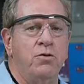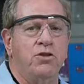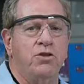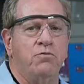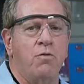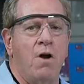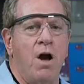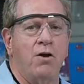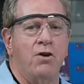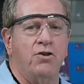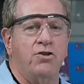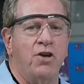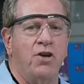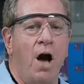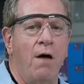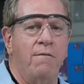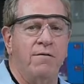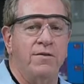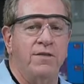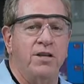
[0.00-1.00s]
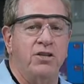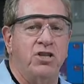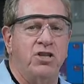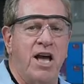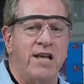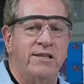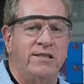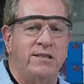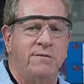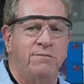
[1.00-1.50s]
a stronger solvent, the
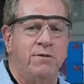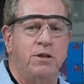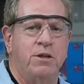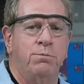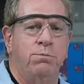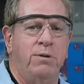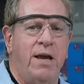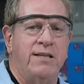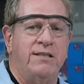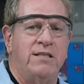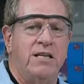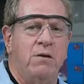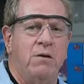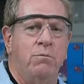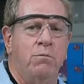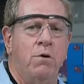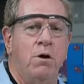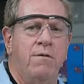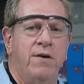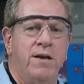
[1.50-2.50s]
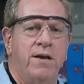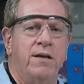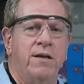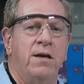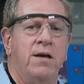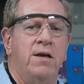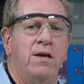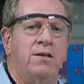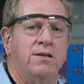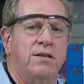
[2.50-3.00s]
chances of displacing or removing
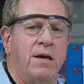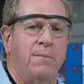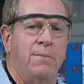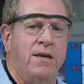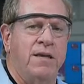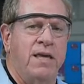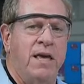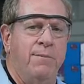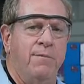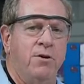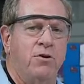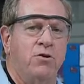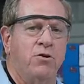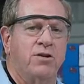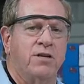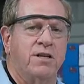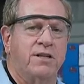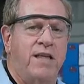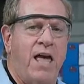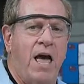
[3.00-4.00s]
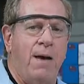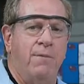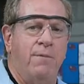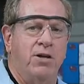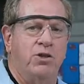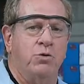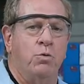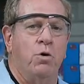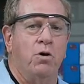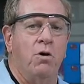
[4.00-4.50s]
some of the chemical
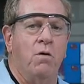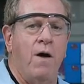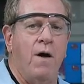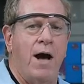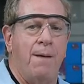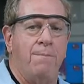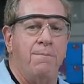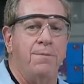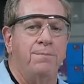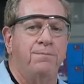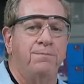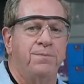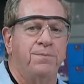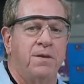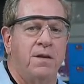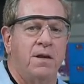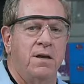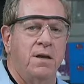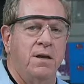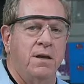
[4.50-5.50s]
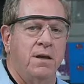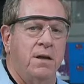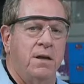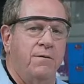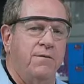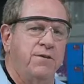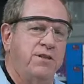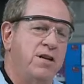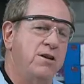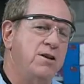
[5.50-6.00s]
contaminants will go up.
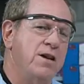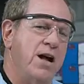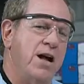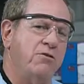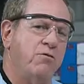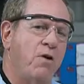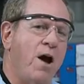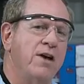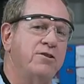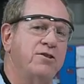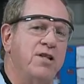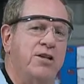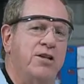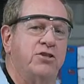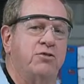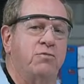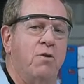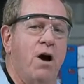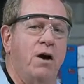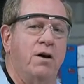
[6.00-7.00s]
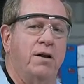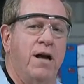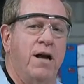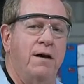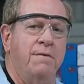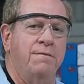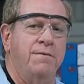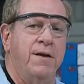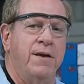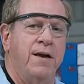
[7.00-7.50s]
If acetonitrile is not strong
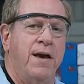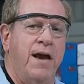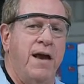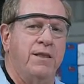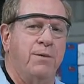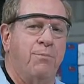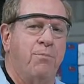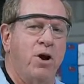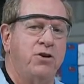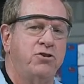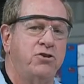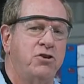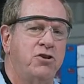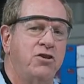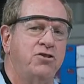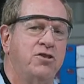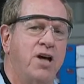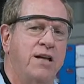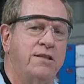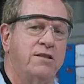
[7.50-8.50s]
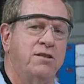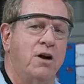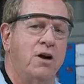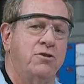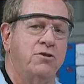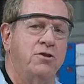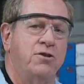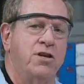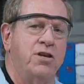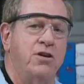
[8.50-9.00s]
enough and the pressure does not
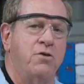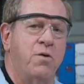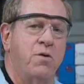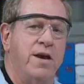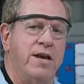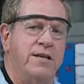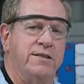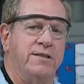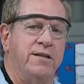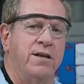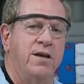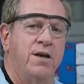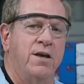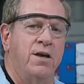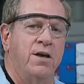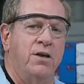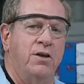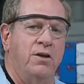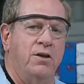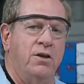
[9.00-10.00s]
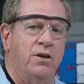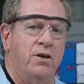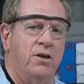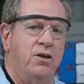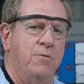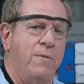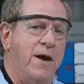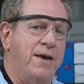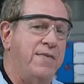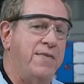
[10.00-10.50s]
start to decrease,
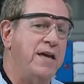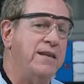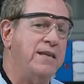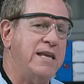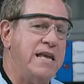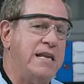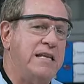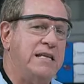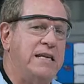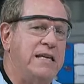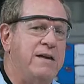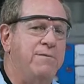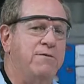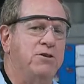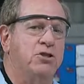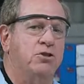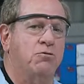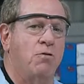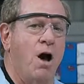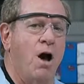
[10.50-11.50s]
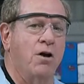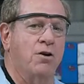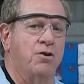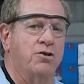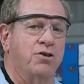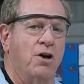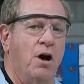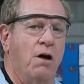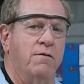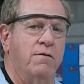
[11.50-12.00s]
you may then need an even stronger
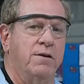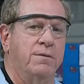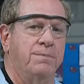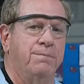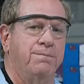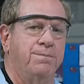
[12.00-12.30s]
solvent.